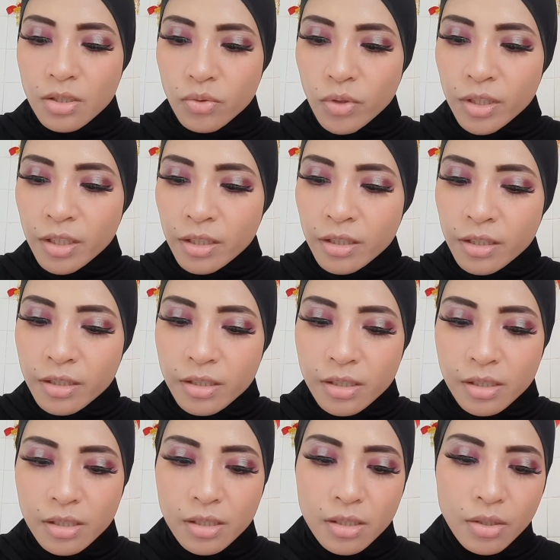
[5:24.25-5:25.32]
one, yeah,
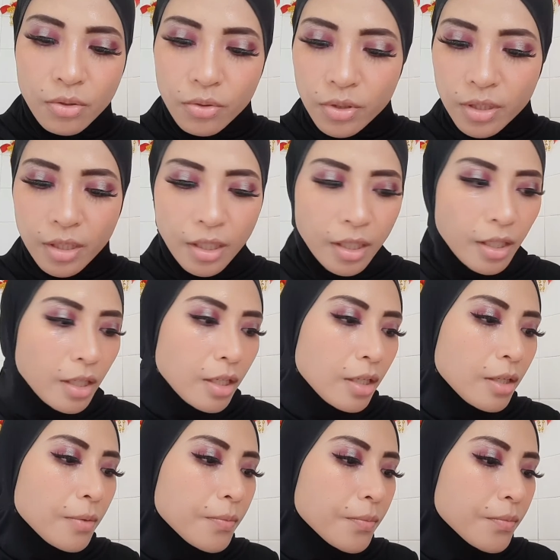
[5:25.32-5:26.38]
guys. Okay,